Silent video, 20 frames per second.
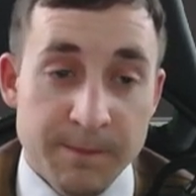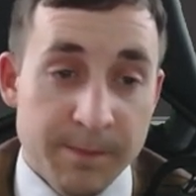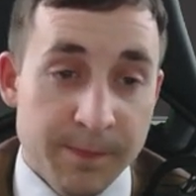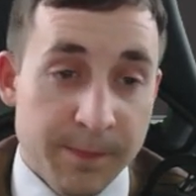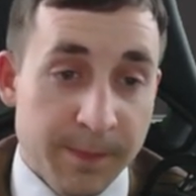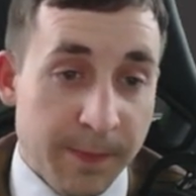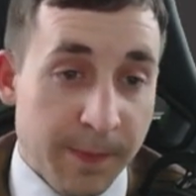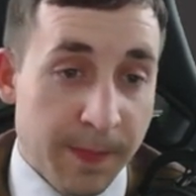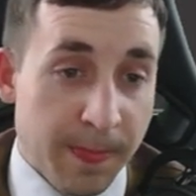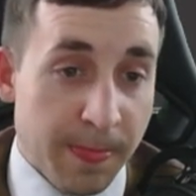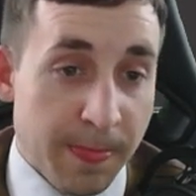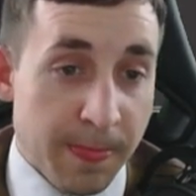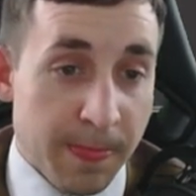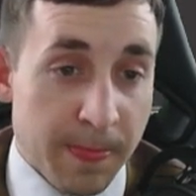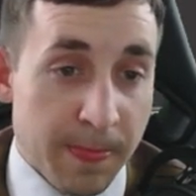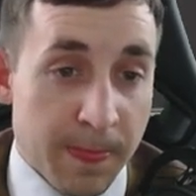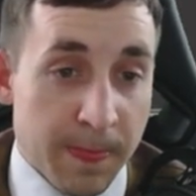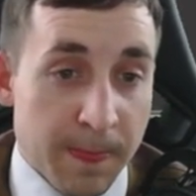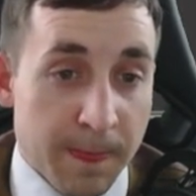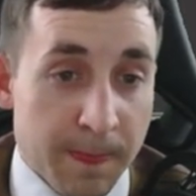
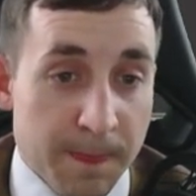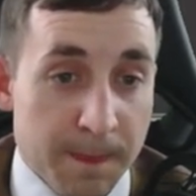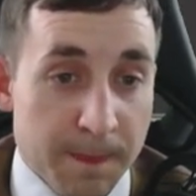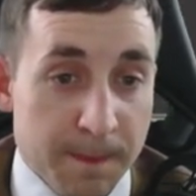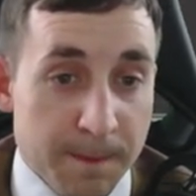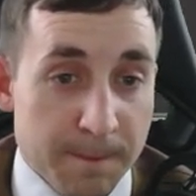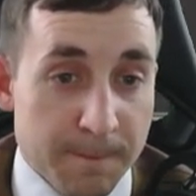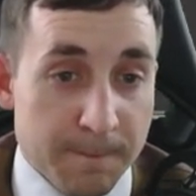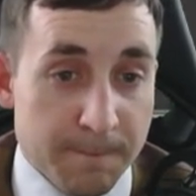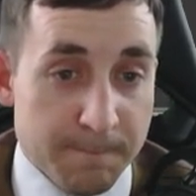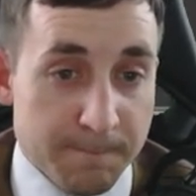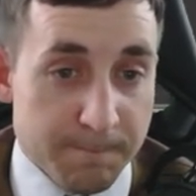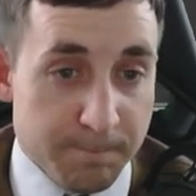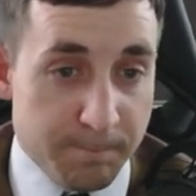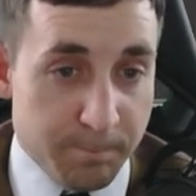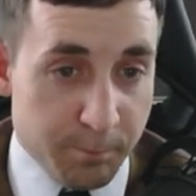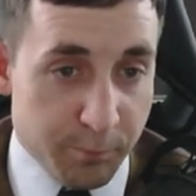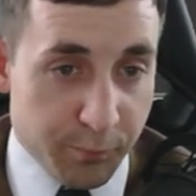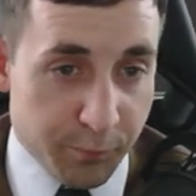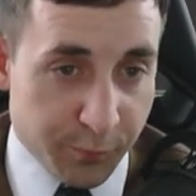
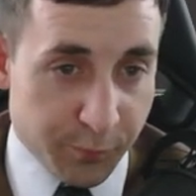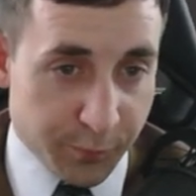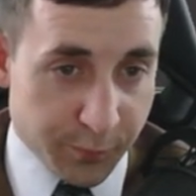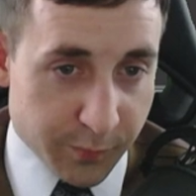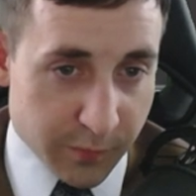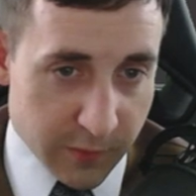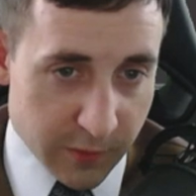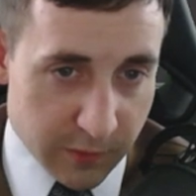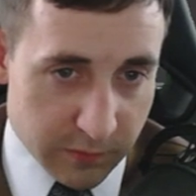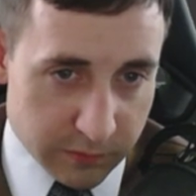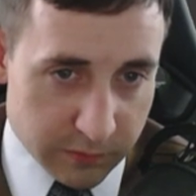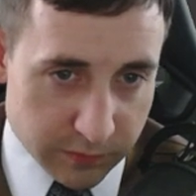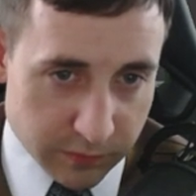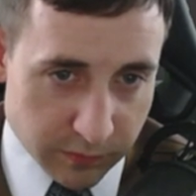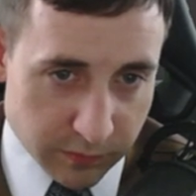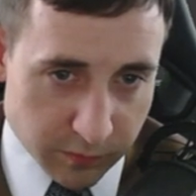[no speech]